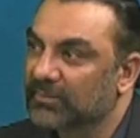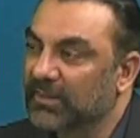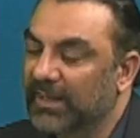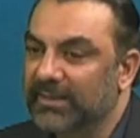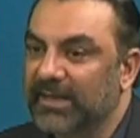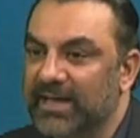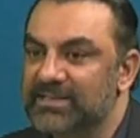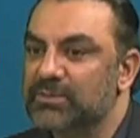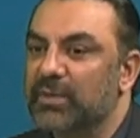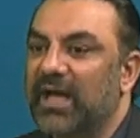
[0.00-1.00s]
It has to
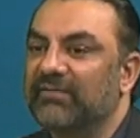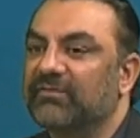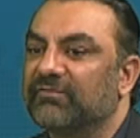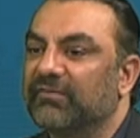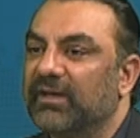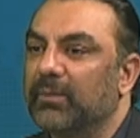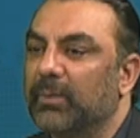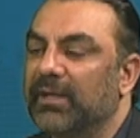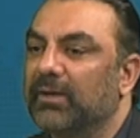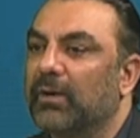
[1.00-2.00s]
have a very, very
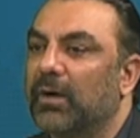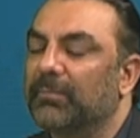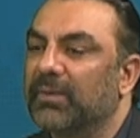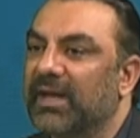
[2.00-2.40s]
comprehensive